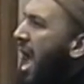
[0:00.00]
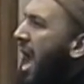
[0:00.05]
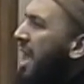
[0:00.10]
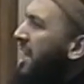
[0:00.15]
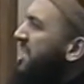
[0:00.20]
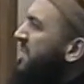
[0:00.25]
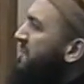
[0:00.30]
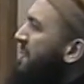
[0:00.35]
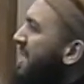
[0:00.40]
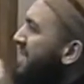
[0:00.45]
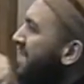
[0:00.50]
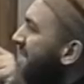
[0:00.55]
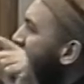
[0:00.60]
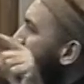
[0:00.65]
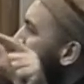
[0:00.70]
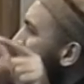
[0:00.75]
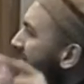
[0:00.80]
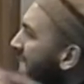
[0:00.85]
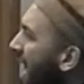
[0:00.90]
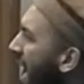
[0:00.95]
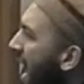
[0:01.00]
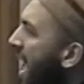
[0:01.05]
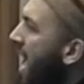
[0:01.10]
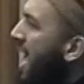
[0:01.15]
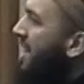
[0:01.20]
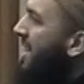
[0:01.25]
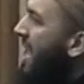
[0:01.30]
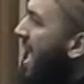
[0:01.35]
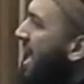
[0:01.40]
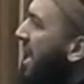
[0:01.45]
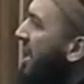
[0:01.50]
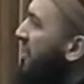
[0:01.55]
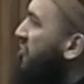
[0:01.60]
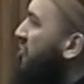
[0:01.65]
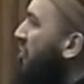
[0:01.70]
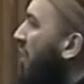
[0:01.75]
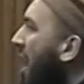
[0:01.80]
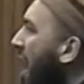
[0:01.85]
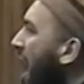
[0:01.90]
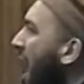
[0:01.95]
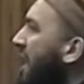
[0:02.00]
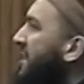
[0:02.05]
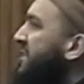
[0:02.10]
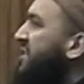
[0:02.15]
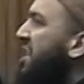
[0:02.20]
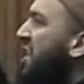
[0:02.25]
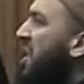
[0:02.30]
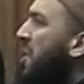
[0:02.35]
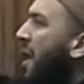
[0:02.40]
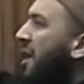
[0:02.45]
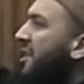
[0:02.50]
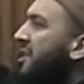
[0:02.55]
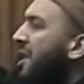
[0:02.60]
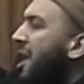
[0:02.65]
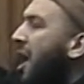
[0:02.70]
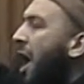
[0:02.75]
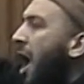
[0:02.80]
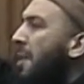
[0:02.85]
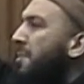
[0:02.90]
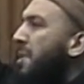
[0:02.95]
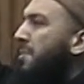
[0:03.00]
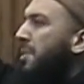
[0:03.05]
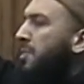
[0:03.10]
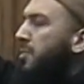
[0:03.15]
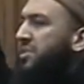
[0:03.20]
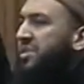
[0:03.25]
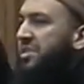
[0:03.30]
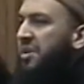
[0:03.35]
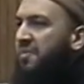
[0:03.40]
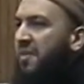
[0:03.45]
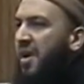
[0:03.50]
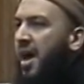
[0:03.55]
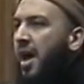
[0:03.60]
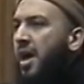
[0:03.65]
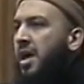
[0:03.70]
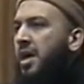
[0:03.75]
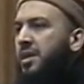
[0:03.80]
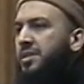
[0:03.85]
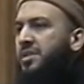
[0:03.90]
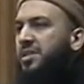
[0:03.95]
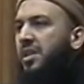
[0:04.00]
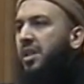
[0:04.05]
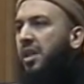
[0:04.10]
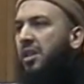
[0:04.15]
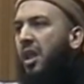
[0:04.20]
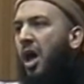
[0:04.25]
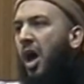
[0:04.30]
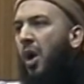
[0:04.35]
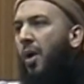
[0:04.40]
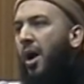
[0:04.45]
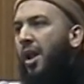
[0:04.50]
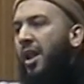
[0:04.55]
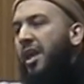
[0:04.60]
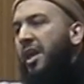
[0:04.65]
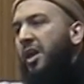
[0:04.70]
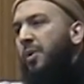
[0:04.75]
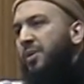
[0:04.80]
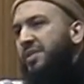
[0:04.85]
And he spends the entire day in dua and salawat ala Habib al-Mustafa sallallahu alayhi